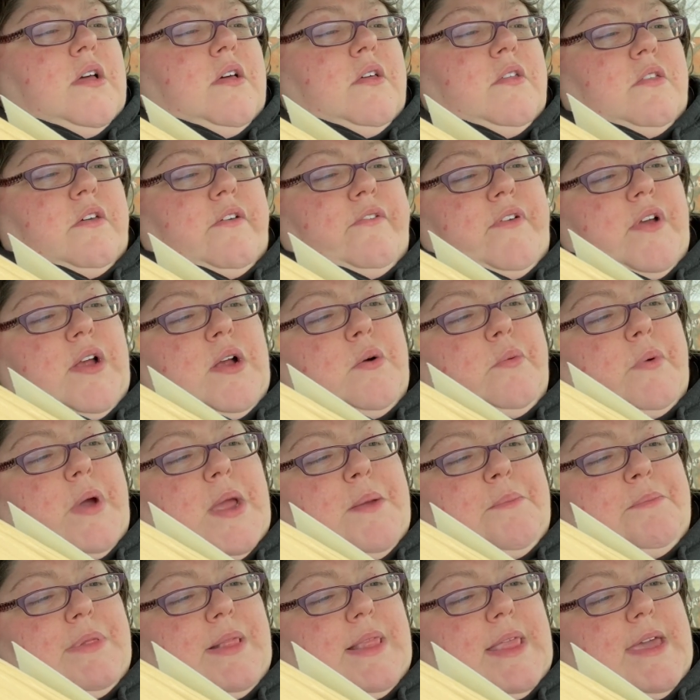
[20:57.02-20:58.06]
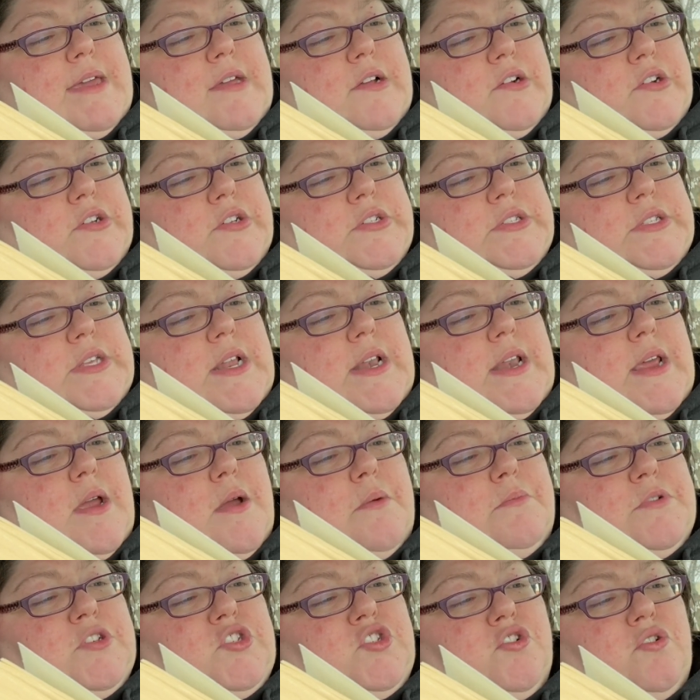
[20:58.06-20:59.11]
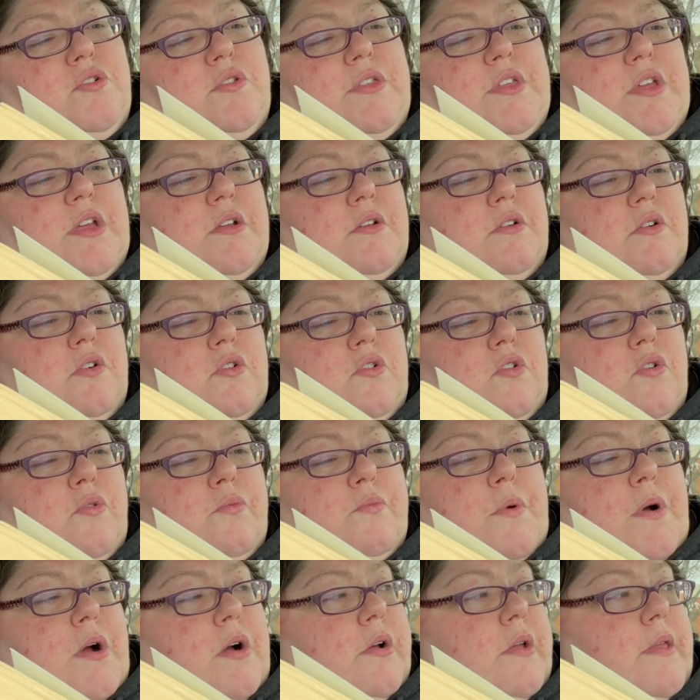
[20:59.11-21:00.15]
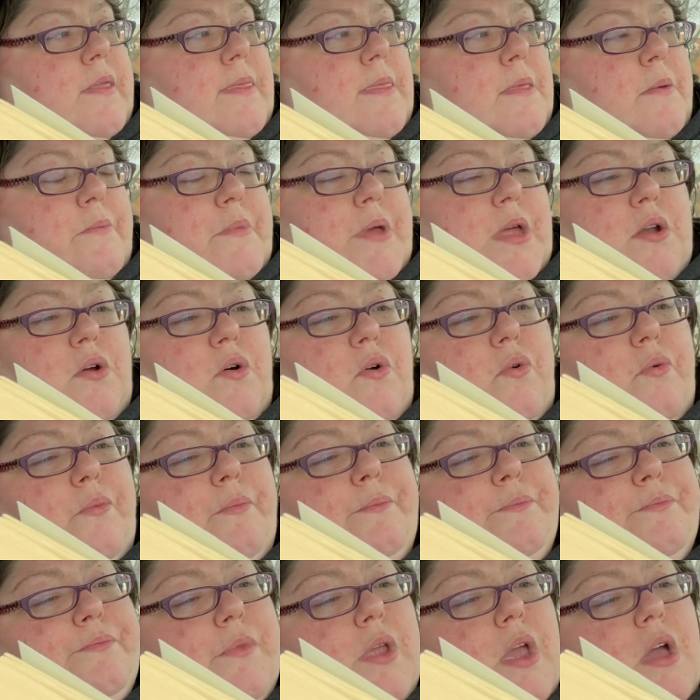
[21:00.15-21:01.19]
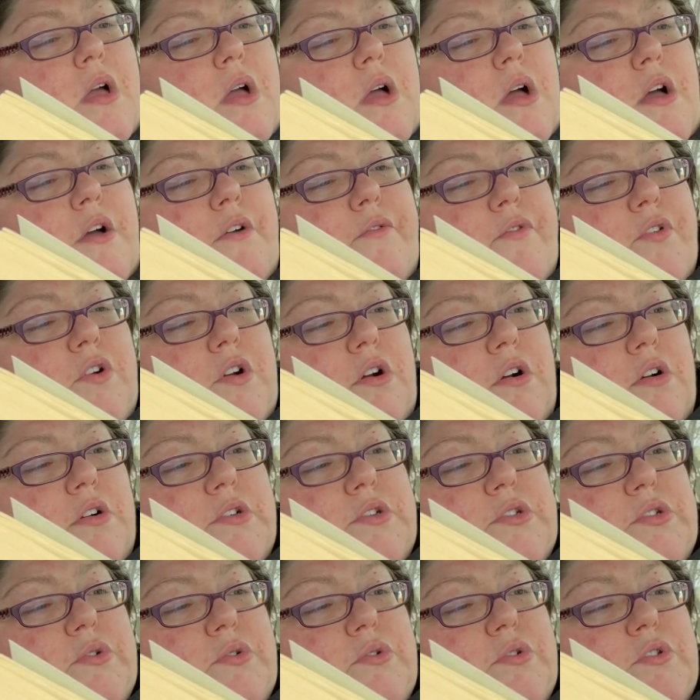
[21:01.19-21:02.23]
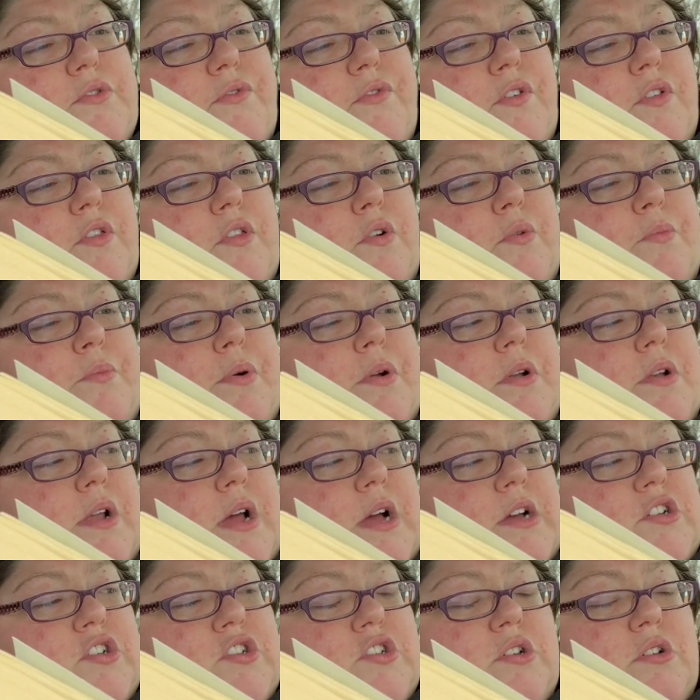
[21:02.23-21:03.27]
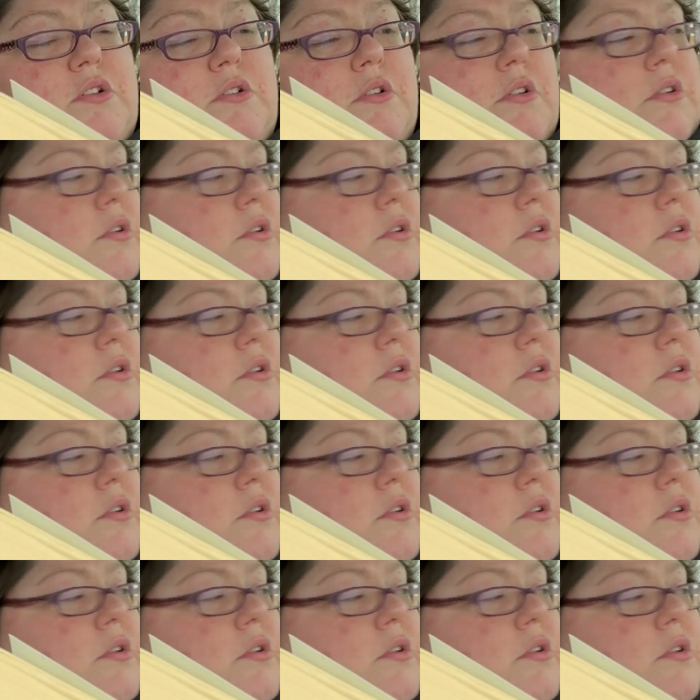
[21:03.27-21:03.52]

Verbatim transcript: The Fairway Players, an amateur theater group, are in the middle of rehearsals for their production